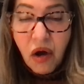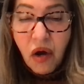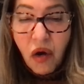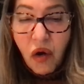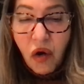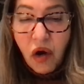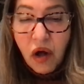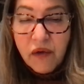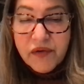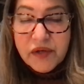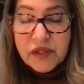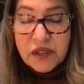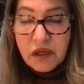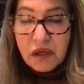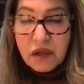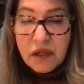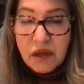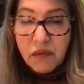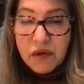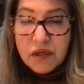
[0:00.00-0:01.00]
all of a
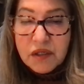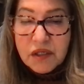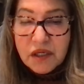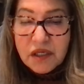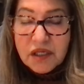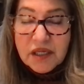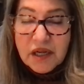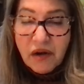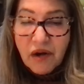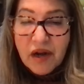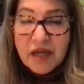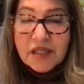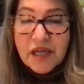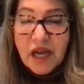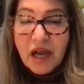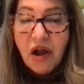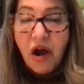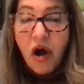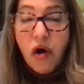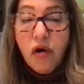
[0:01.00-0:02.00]
sudden there was this, dare I
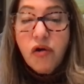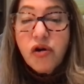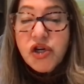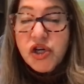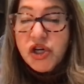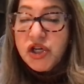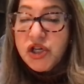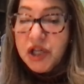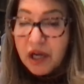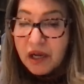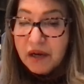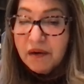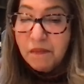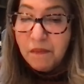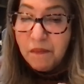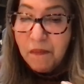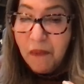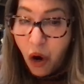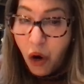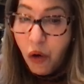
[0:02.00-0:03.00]
say, oh shit
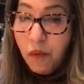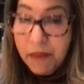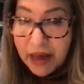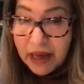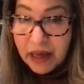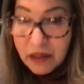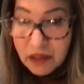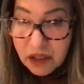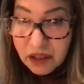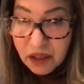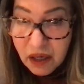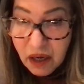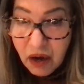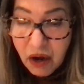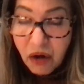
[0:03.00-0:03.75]
moment,